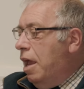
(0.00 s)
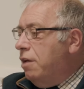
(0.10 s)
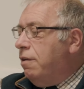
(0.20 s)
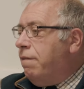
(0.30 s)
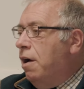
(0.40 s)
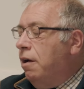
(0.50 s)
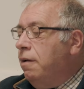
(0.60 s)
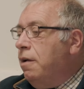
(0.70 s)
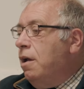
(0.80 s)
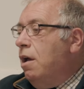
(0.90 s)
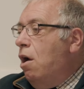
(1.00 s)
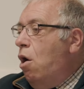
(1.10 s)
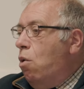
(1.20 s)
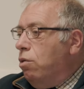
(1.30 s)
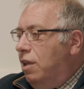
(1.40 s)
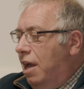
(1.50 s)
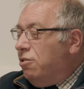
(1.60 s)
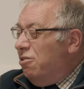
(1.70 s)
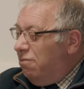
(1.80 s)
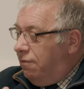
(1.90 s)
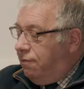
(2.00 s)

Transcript: S F I. The actual